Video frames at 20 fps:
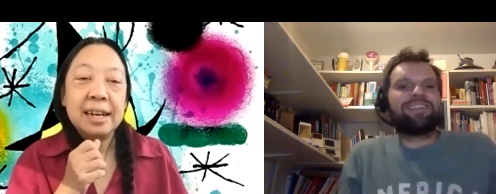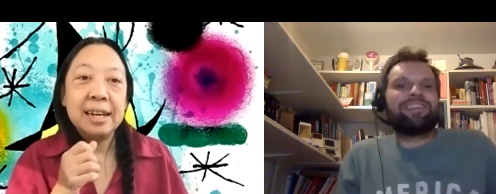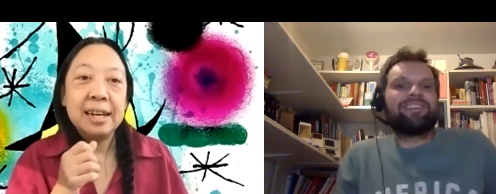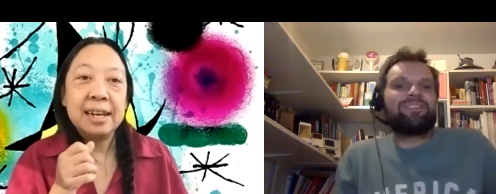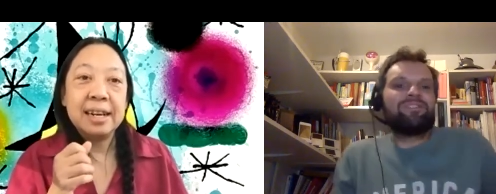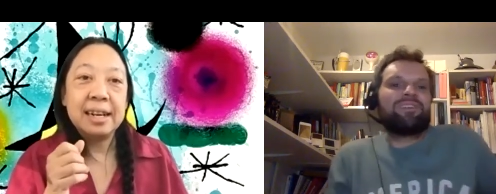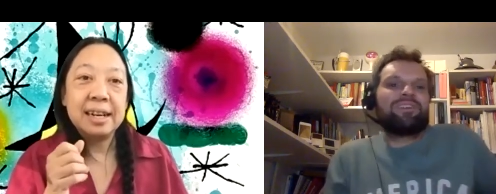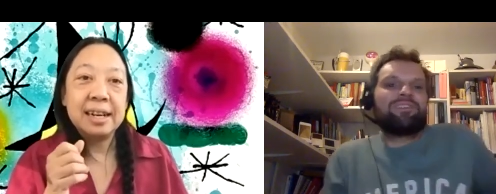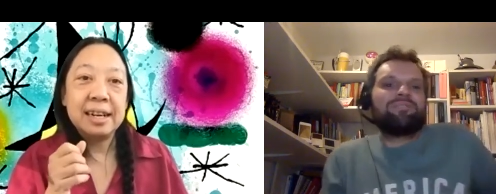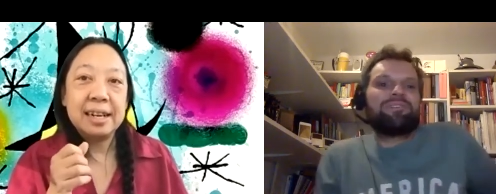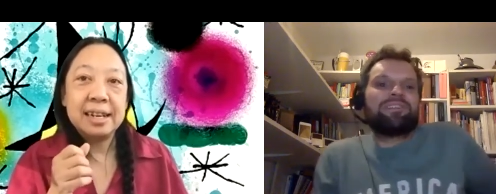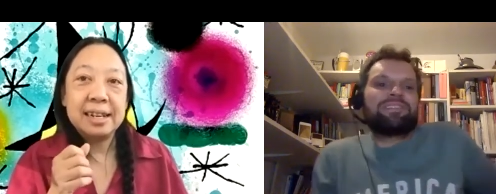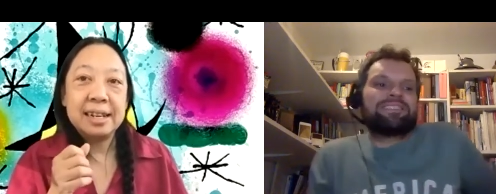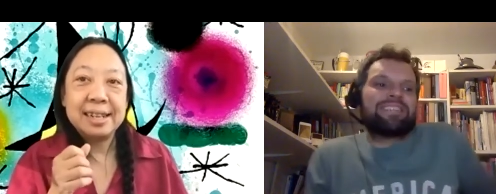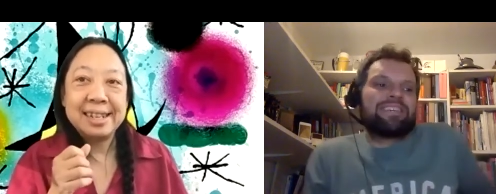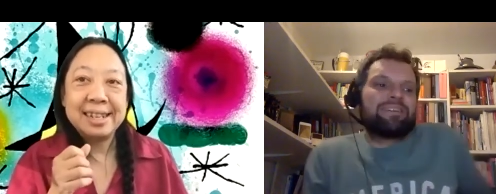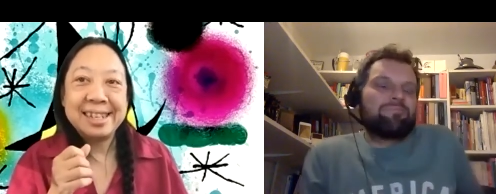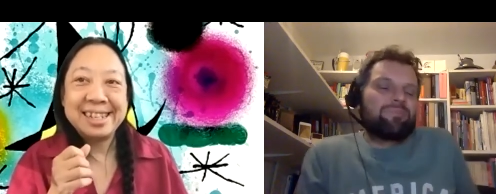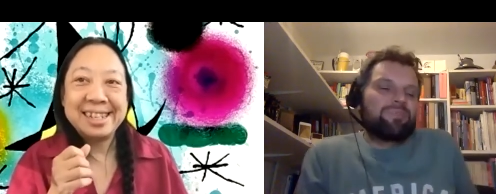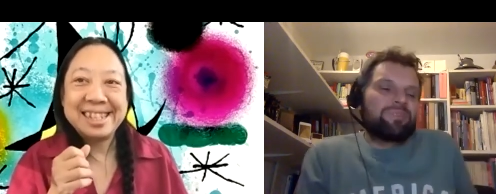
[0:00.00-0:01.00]
Speaker 1: can you give
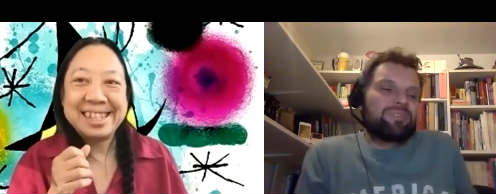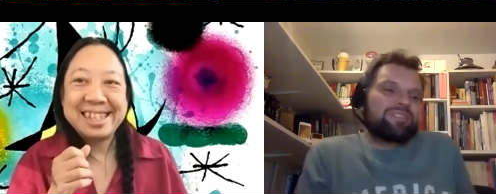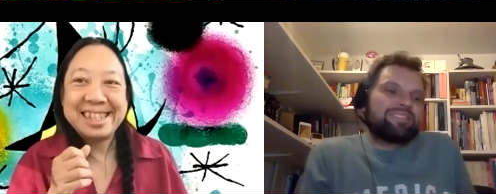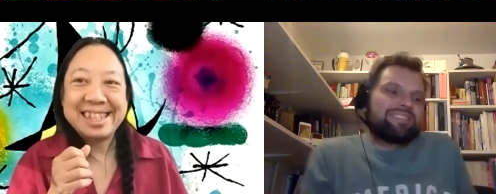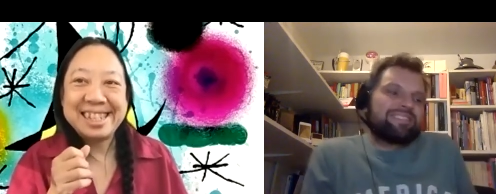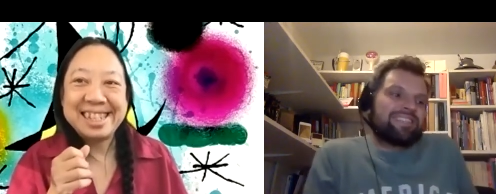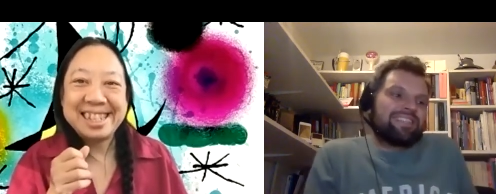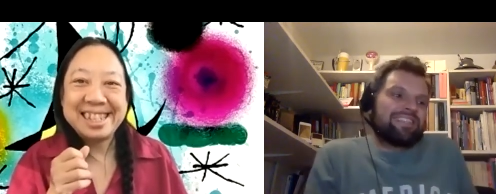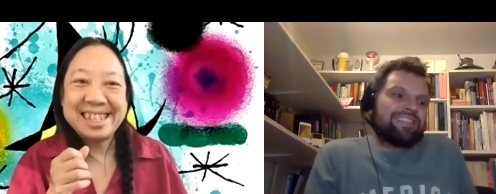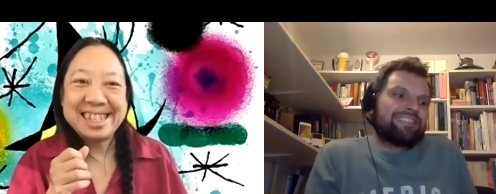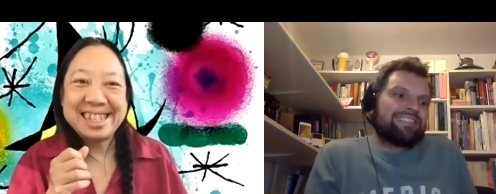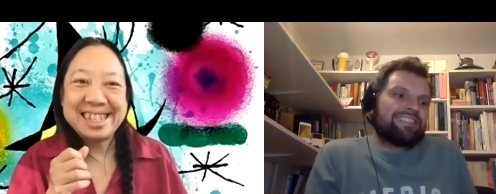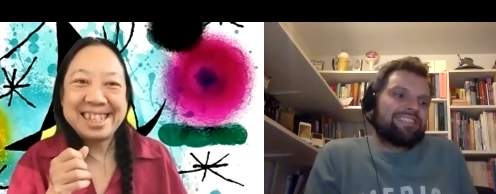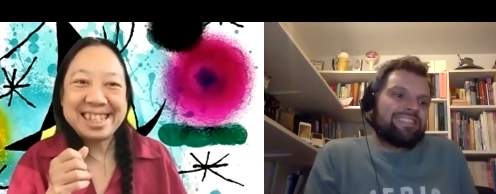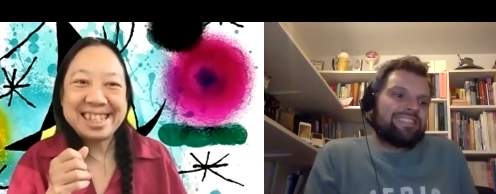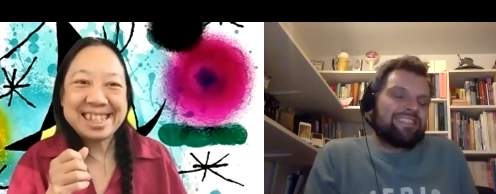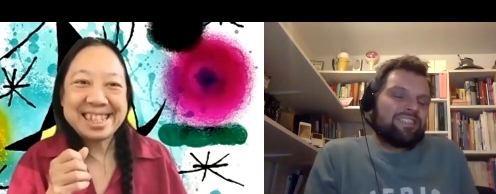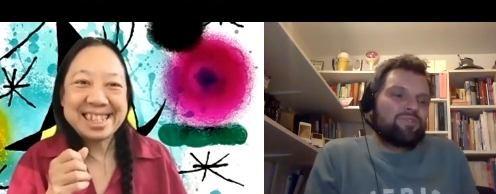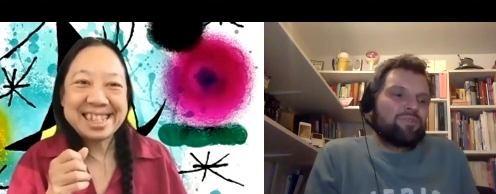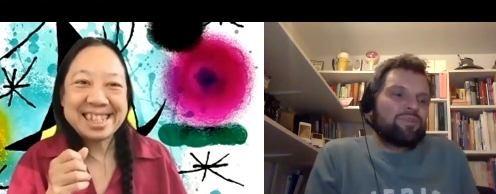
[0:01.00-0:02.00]
examples? Did,
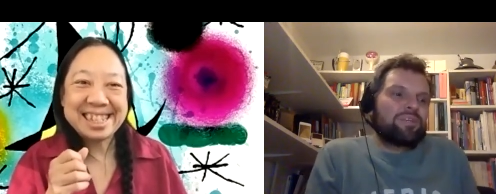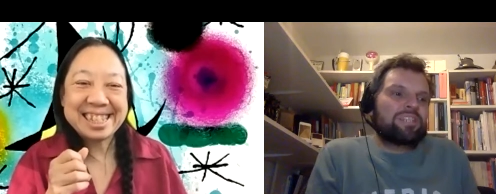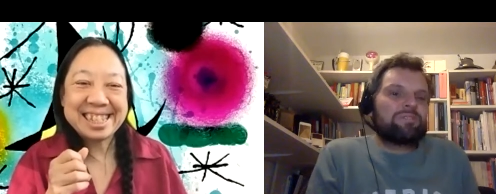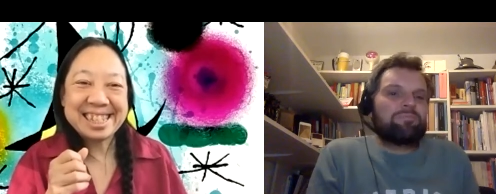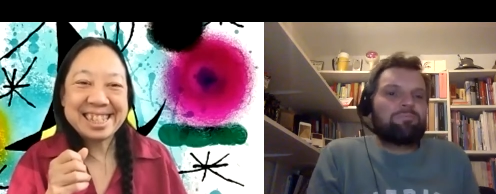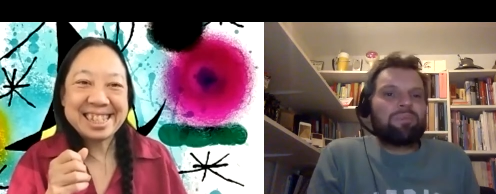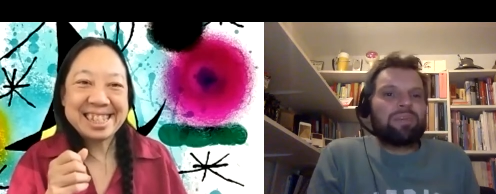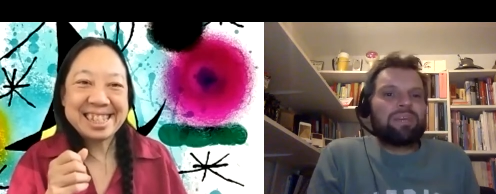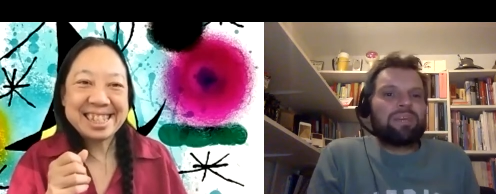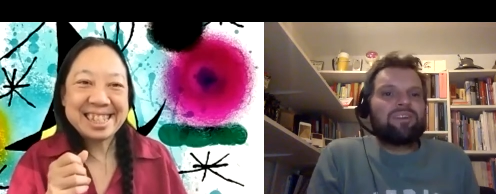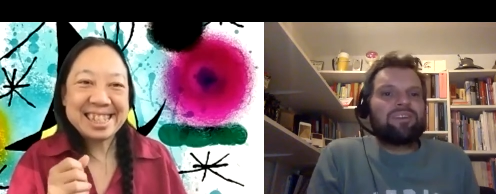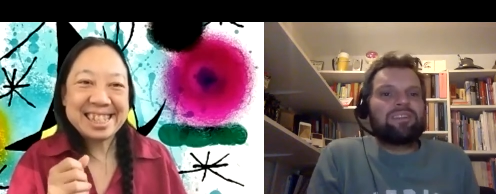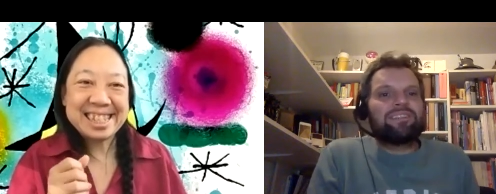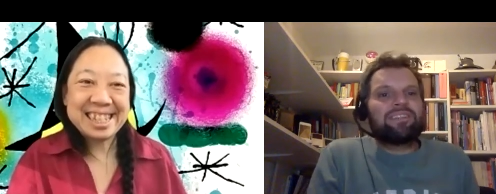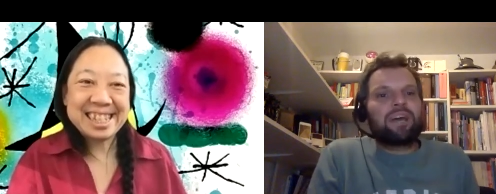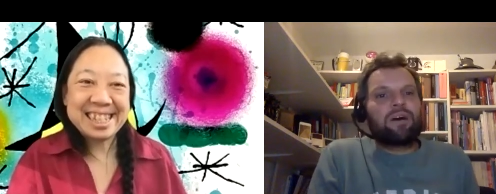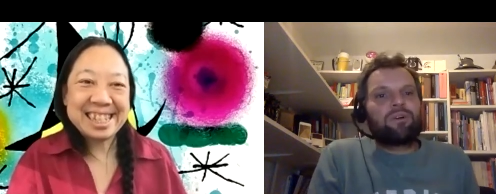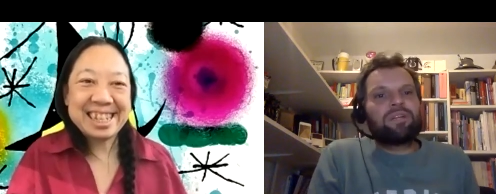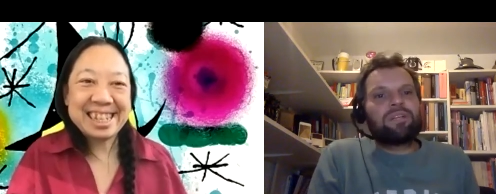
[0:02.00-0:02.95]
did you experience how